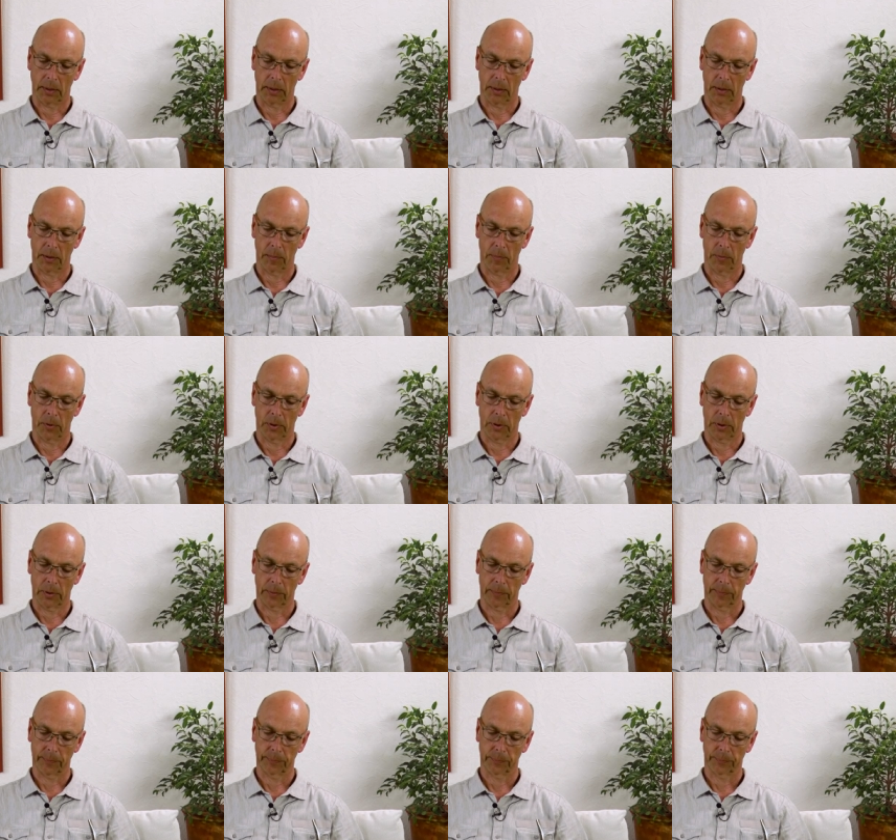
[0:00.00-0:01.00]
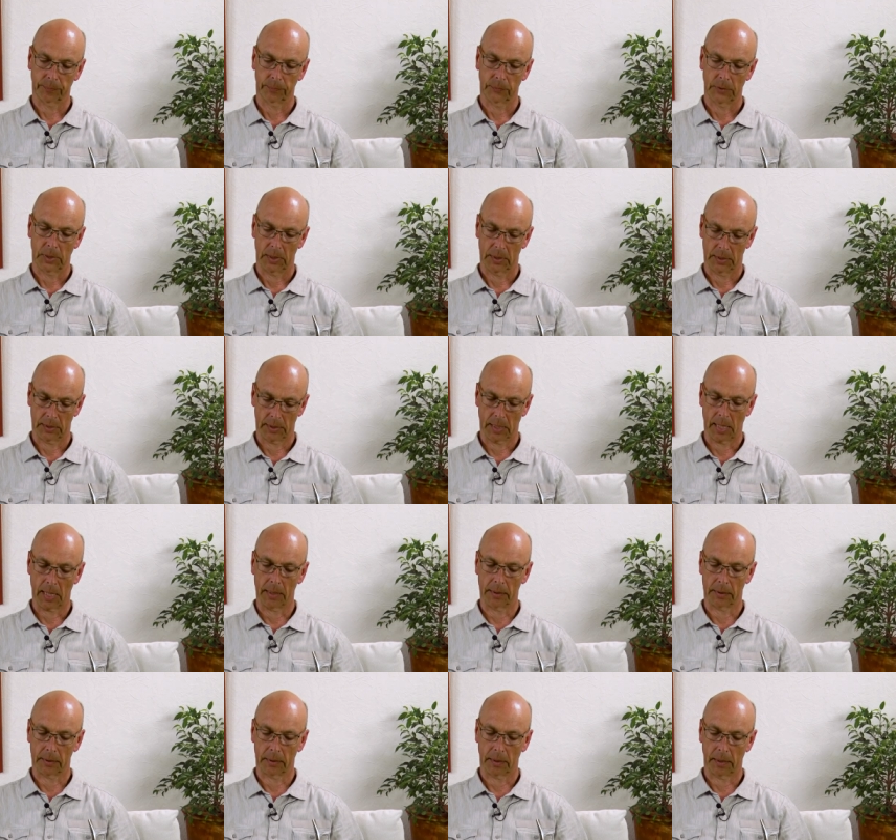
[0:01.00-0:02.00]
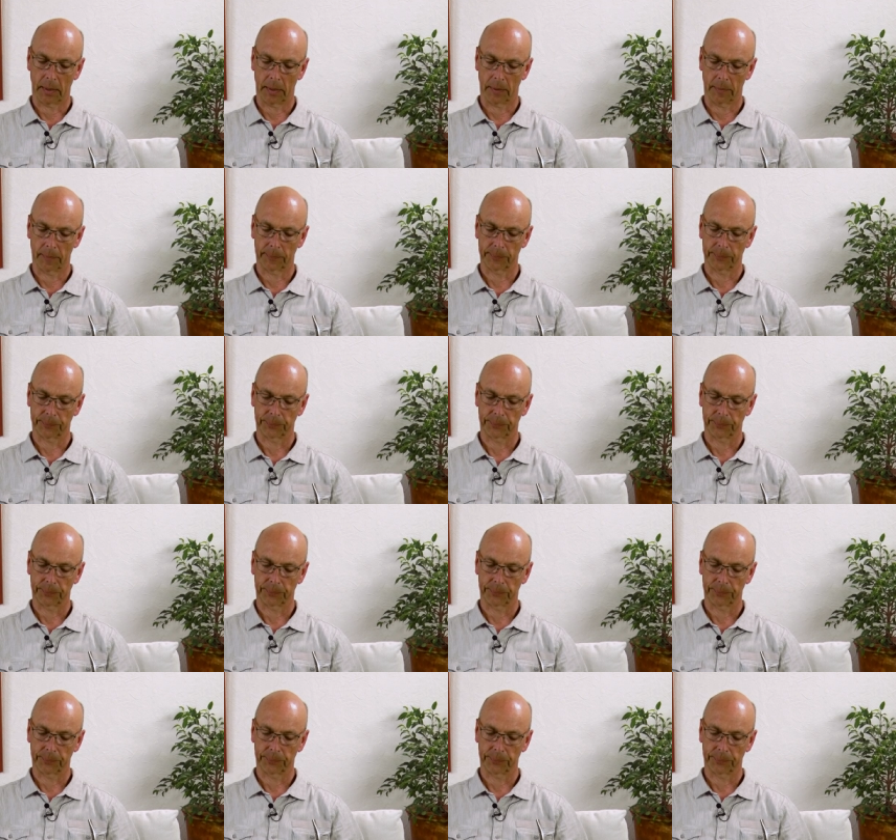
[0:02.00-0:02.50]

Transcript: in the book. It starts there.